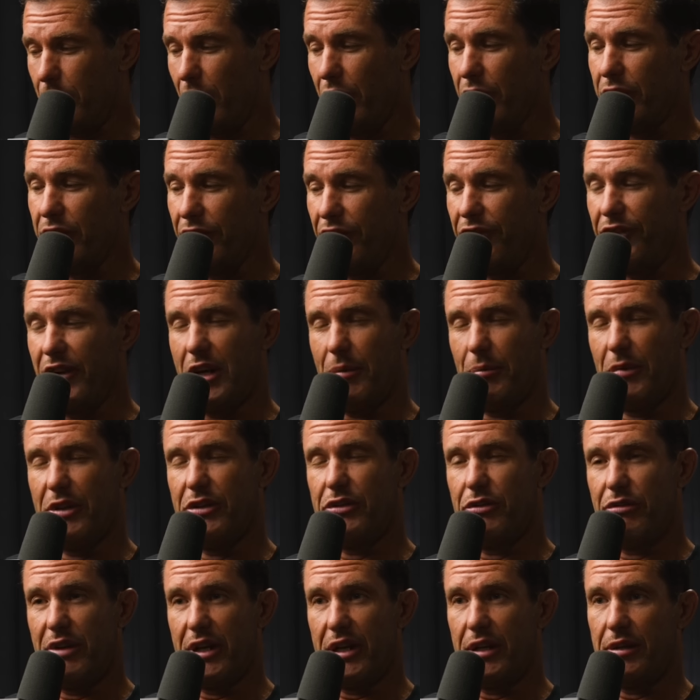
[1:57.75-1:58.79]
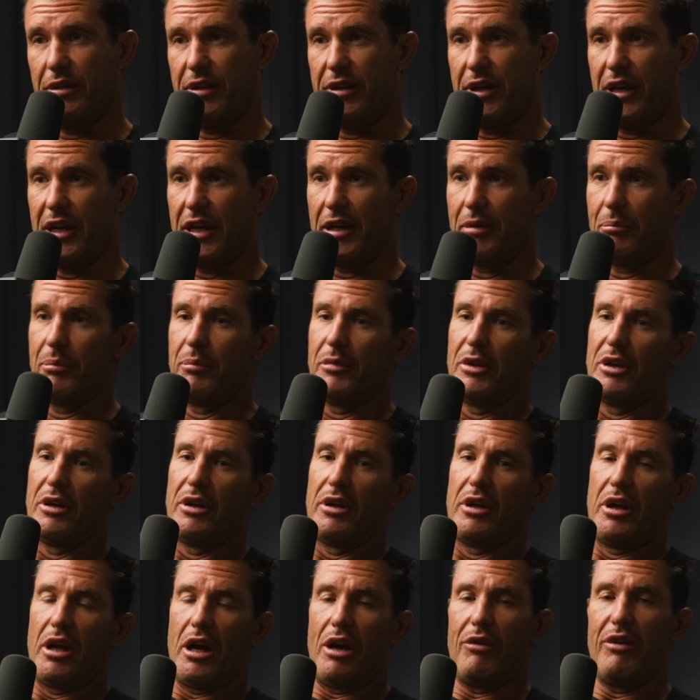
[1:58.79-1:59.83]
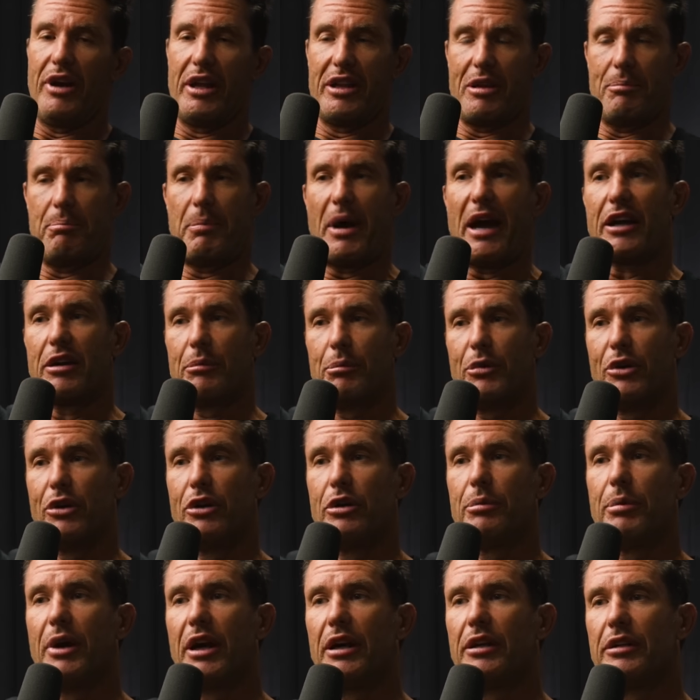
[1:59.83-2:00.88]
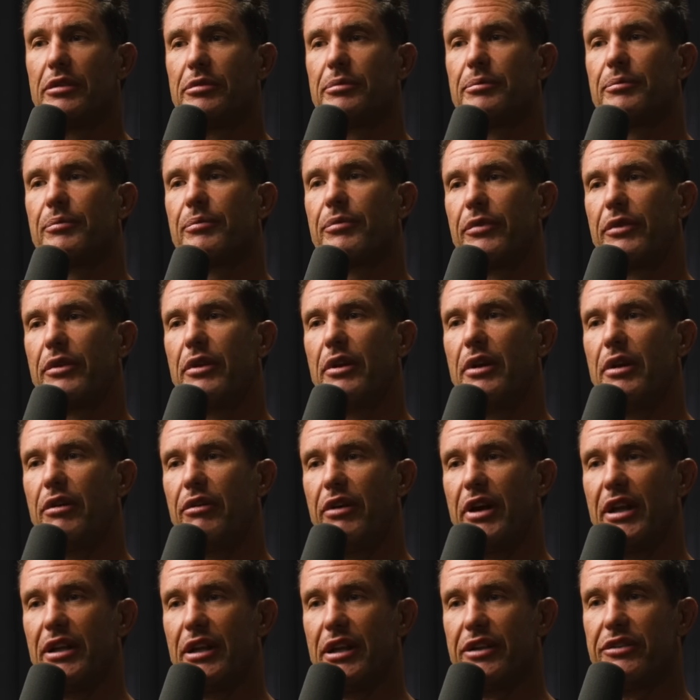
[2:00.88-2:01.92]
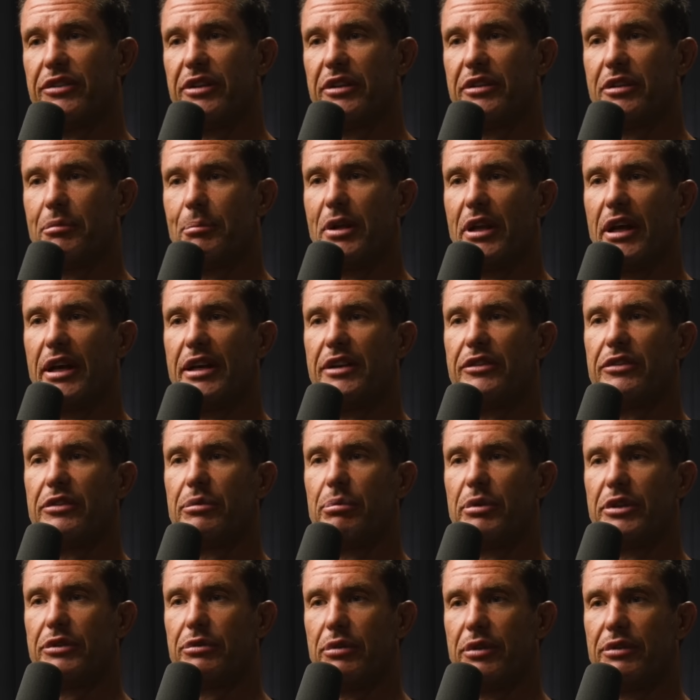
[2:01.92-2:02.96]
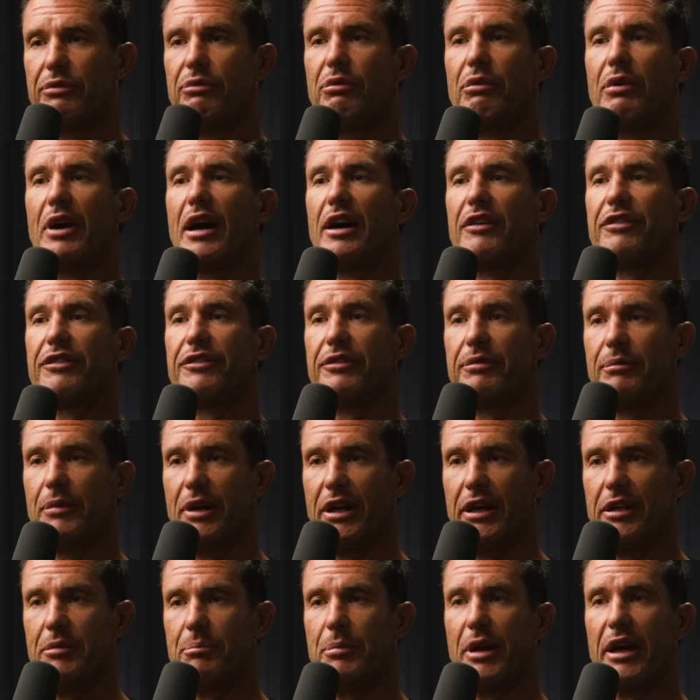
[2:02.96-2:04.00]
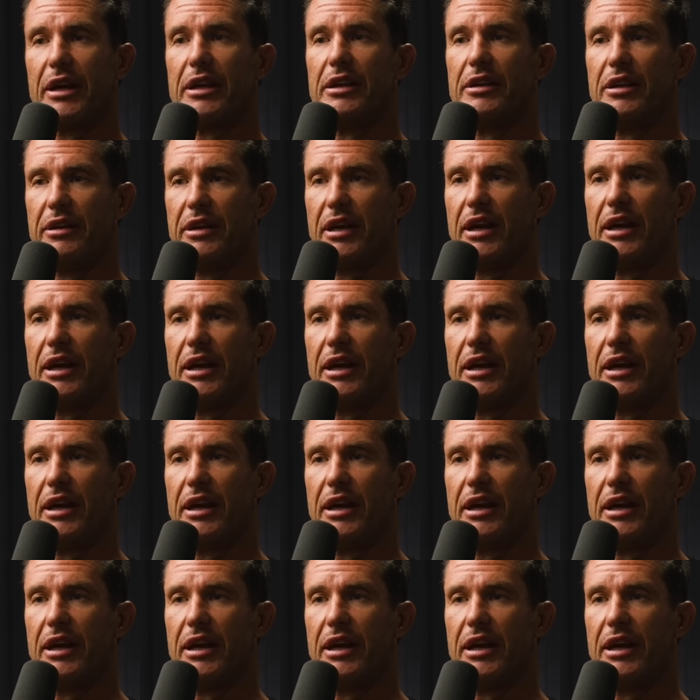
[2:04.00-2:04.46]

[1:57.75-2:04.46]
families around the back of Maroubra, around Lexington Place, which was rough, mate. Back in the day,